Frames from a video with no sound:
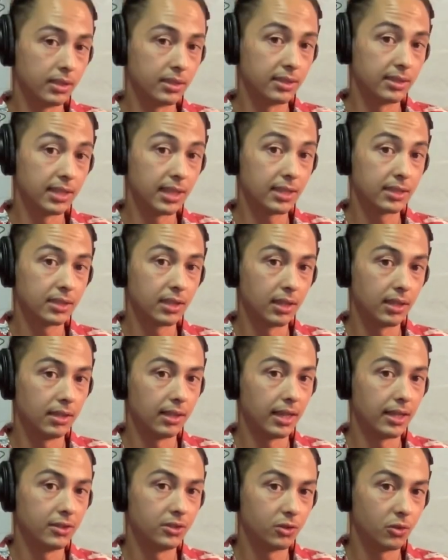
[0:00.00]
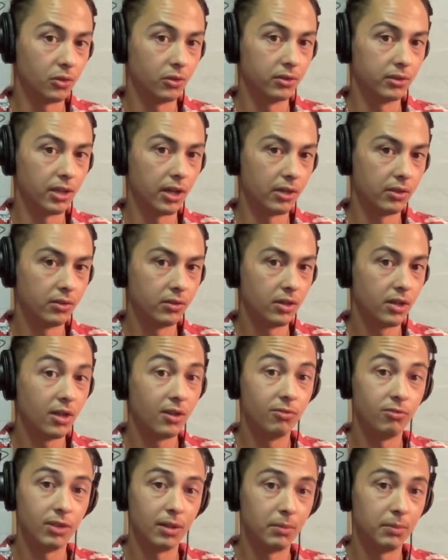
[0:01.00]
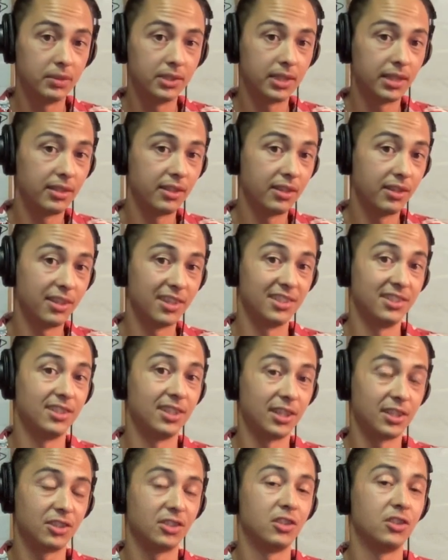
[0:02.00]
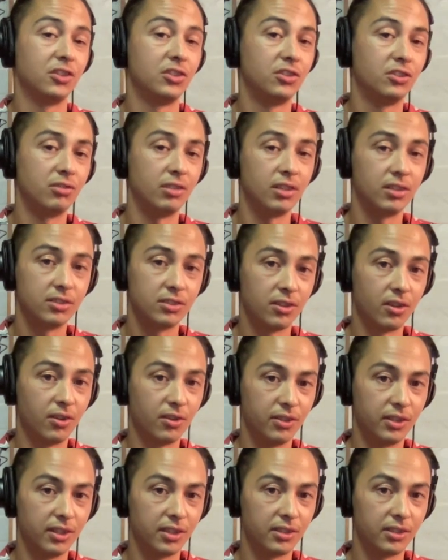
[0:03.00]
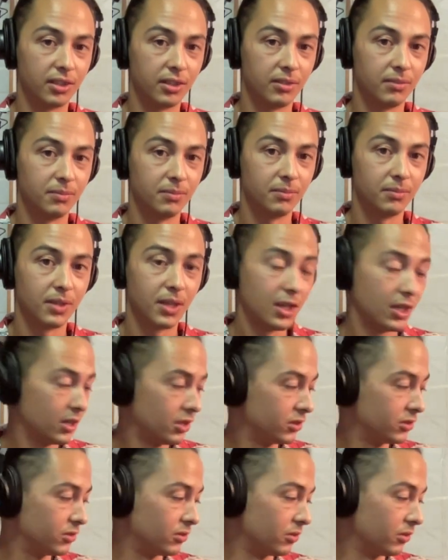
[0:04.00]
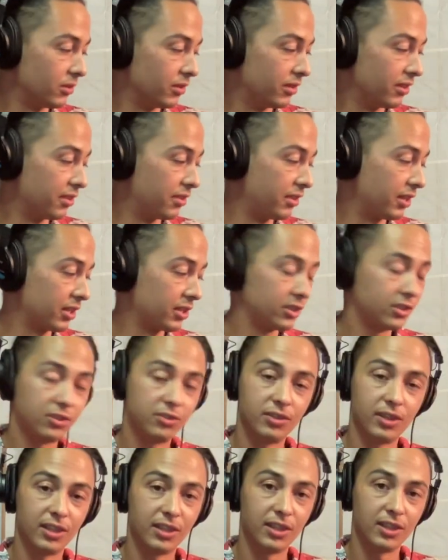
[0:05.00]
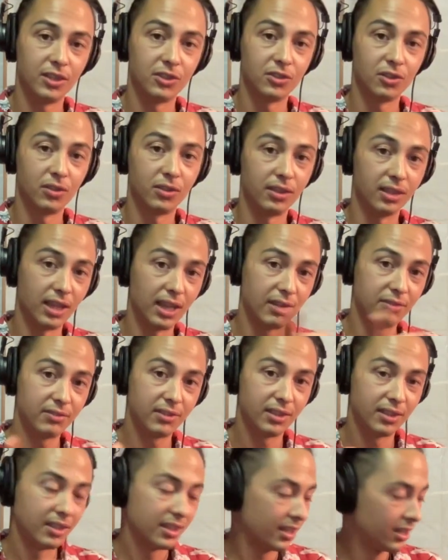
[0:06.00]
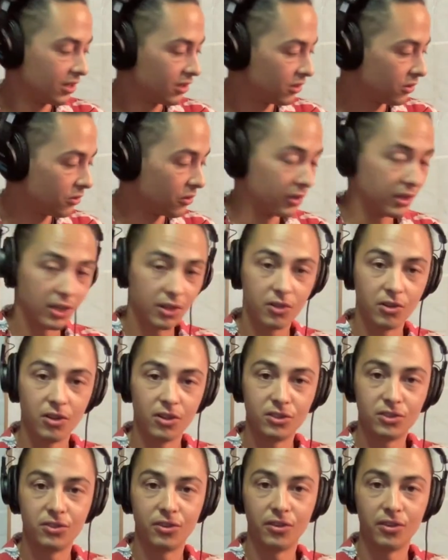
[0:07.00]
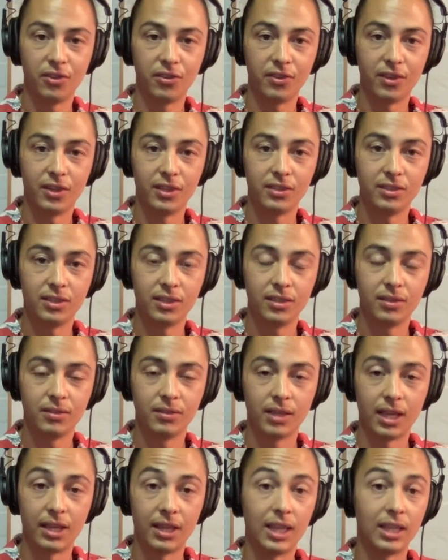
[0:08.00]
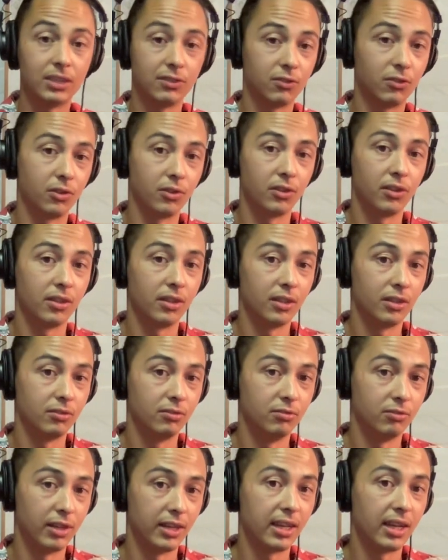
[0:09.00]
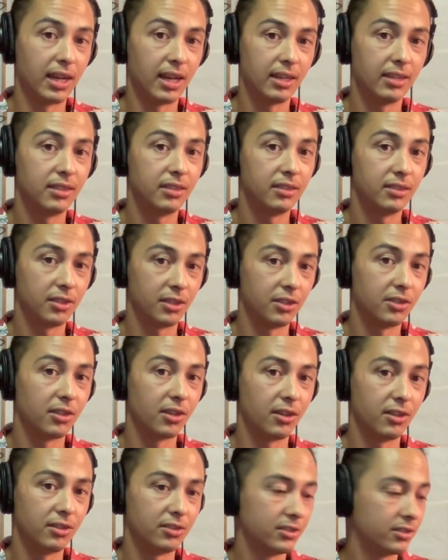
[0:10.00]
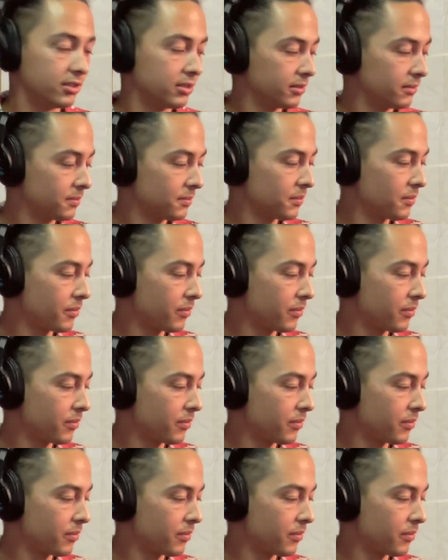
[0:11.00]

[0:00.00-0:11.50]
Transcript: The 6 lines going down represent the 6 strings on the guitar. So the thickest string is on the left, going across to the thinnest. And that's for right-handed guitarists.